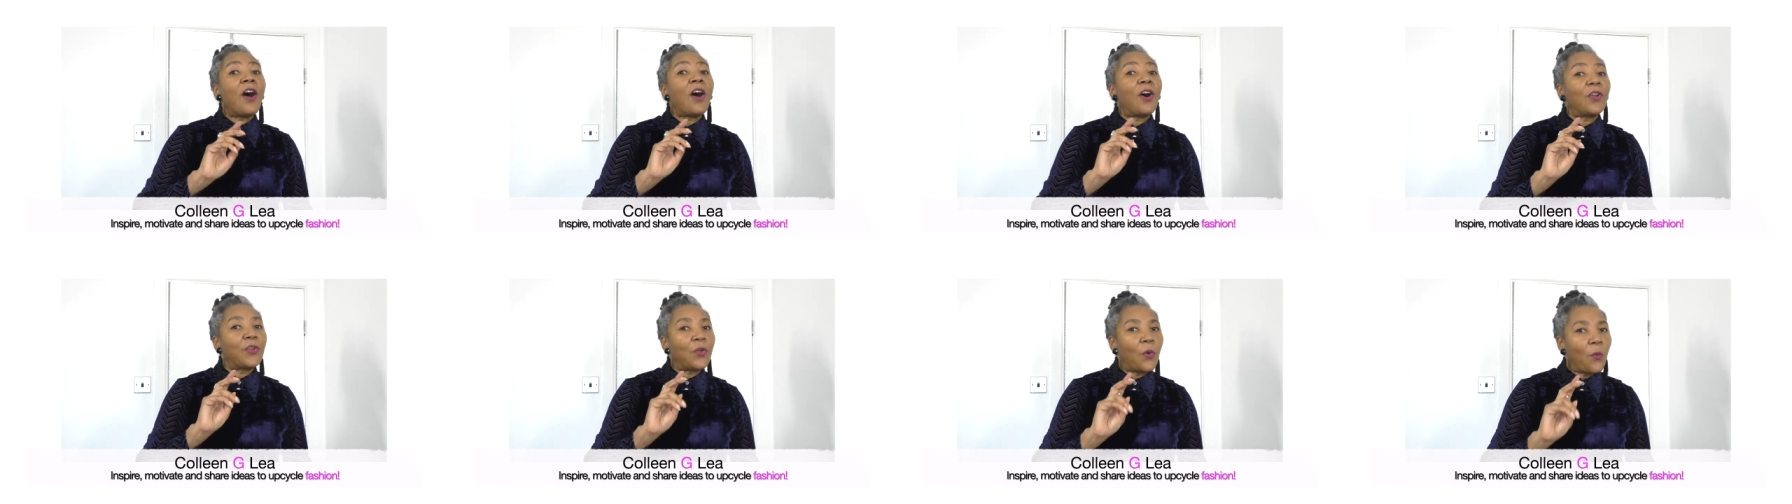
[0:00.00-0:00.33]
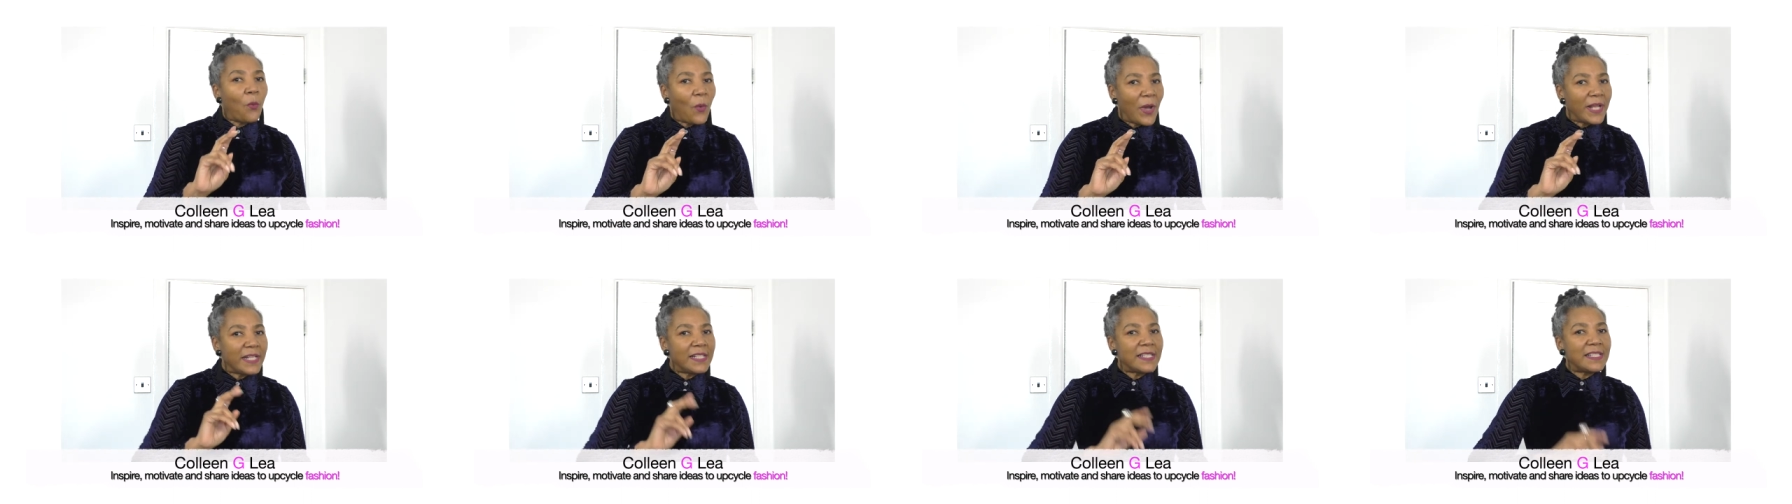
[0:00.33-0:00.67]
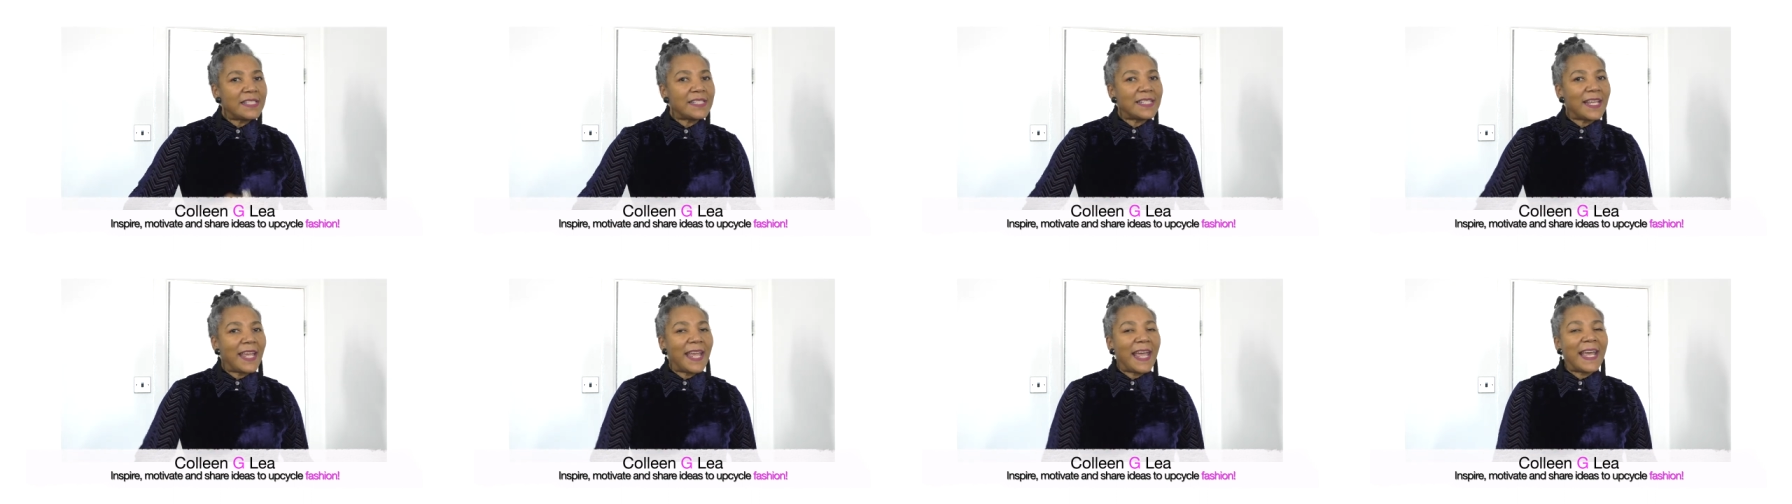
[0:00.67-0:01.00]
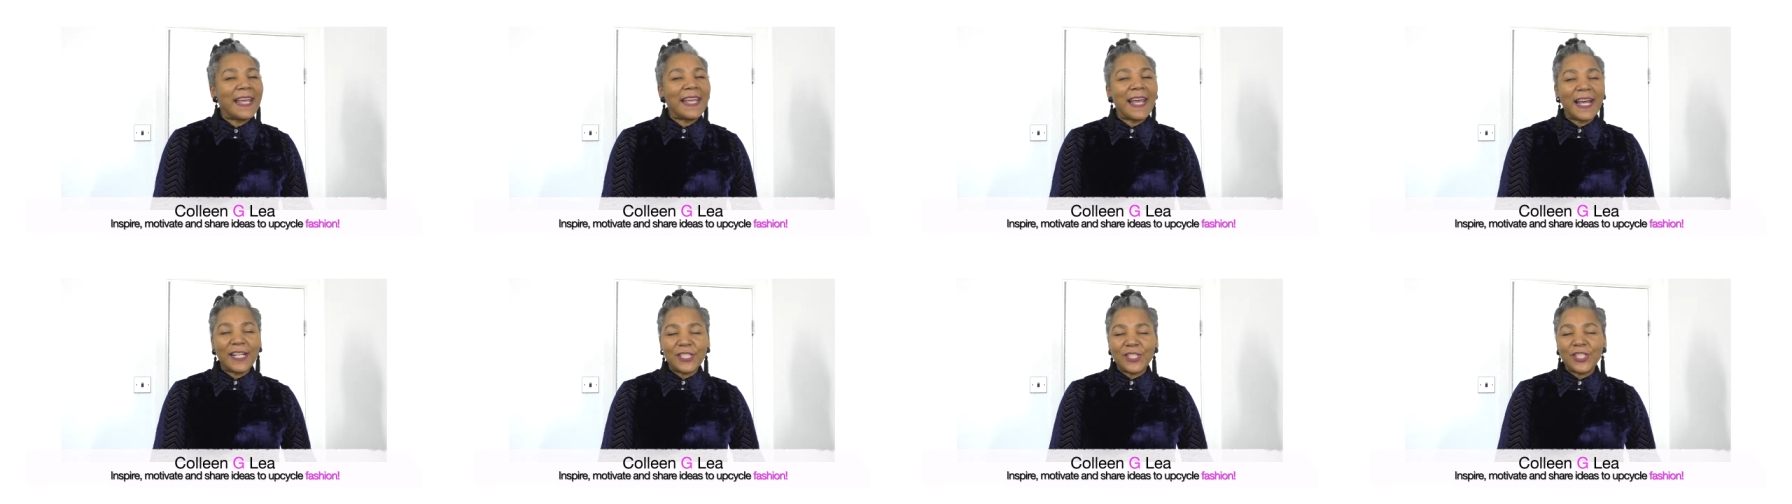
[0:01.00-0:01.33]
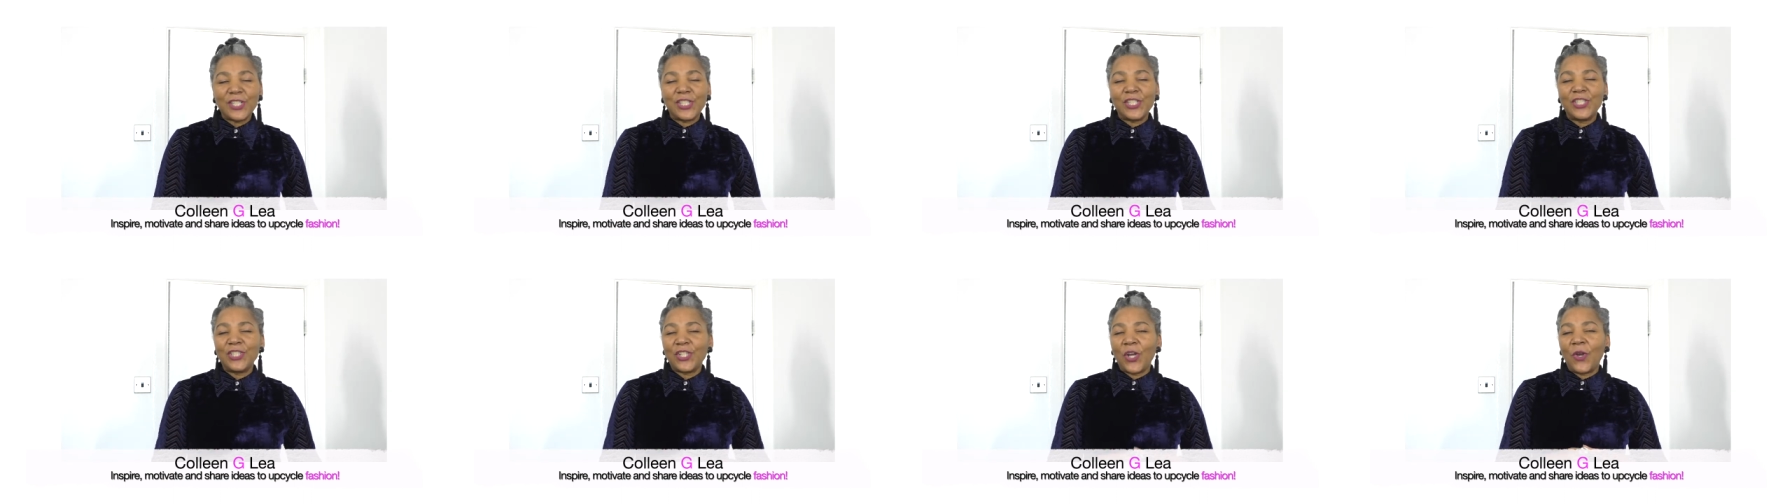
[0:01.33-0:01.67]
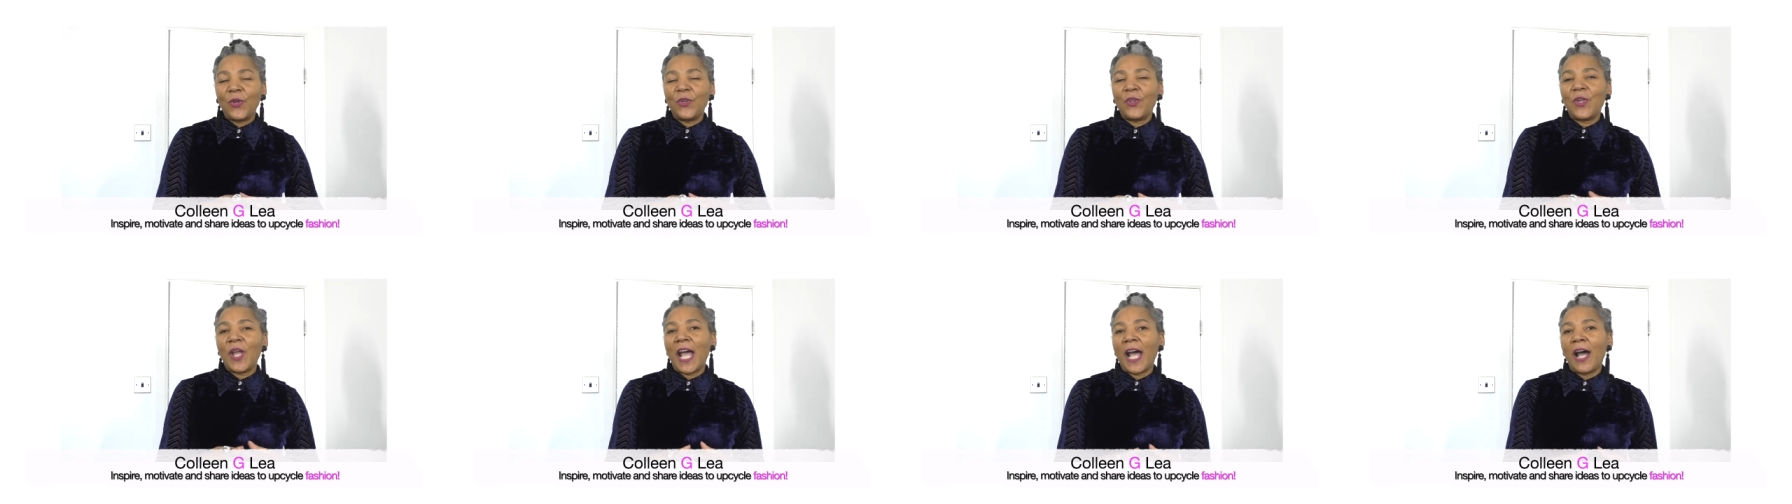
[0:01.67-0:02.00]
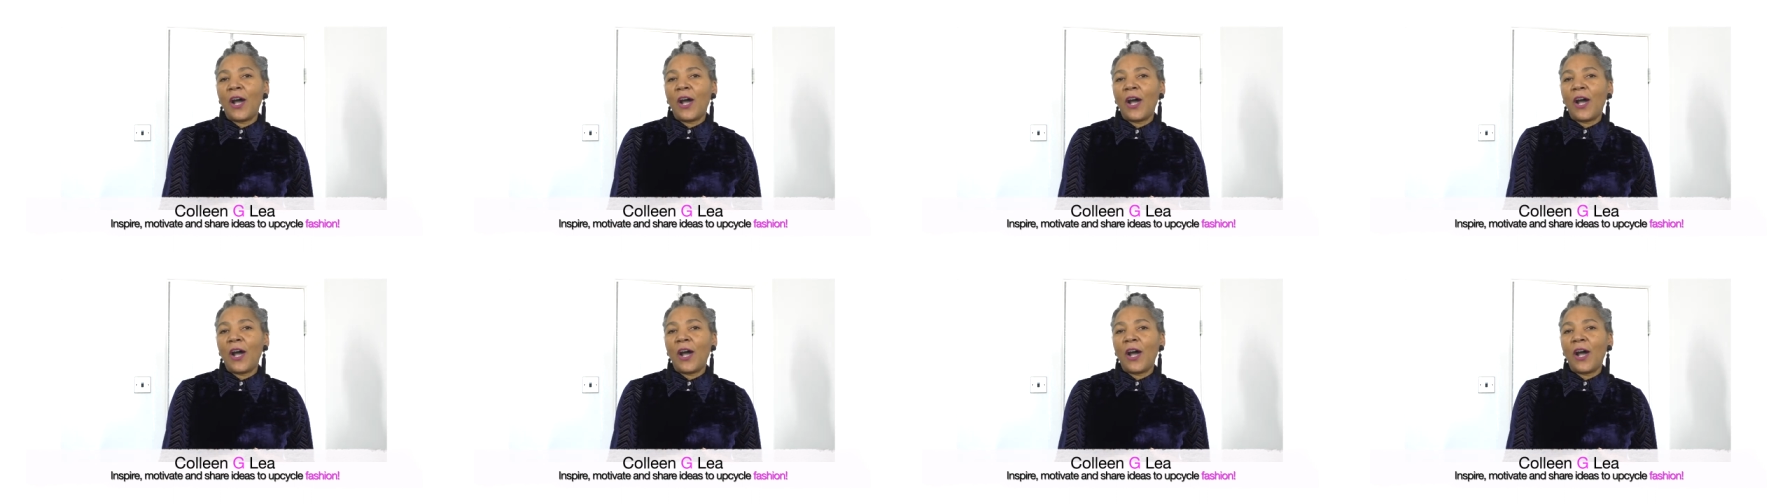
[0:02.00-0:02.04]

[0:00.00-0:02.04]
on a Wednesday, I actually show you